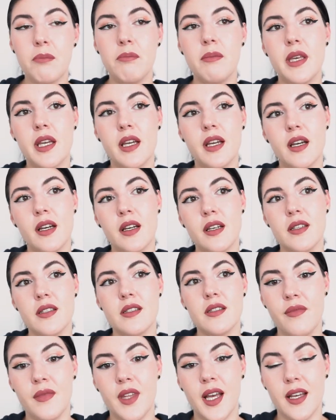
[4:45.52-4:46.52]

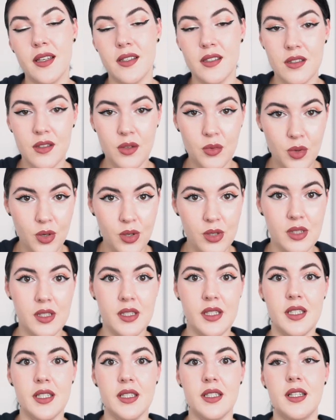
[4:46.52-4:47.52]
because that is the
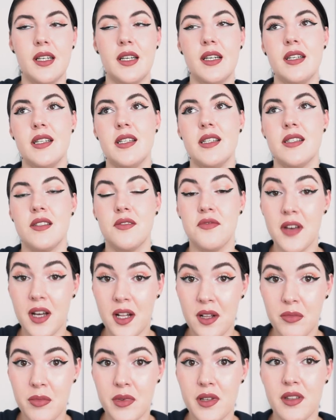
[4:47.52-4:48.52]
water, that is
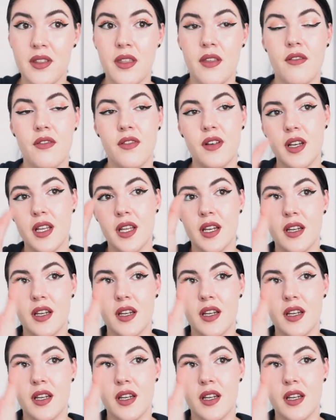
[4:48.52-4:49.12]
Falmouth, and funny